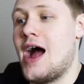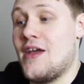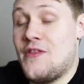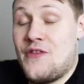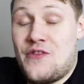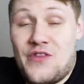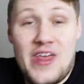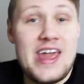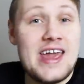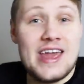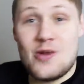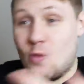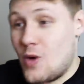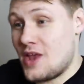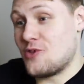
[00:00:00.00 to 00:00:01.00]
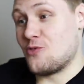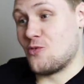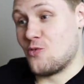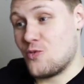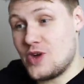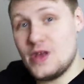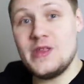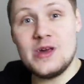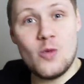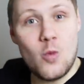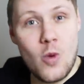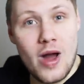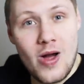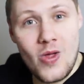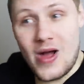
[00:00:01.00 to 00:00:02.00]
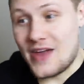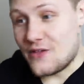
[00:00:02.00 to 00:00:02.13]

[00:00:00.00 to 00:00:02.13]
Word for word: I think it went really well.